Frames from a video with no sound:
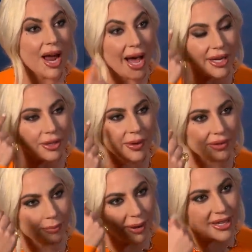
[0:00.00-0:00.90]
i knew
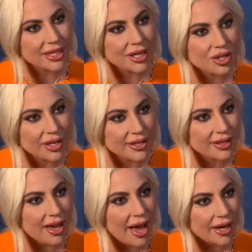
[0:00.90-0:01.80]
like my intention as
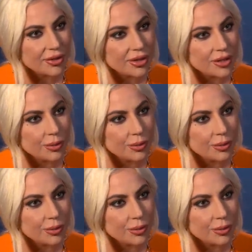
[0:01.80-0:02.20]
the actress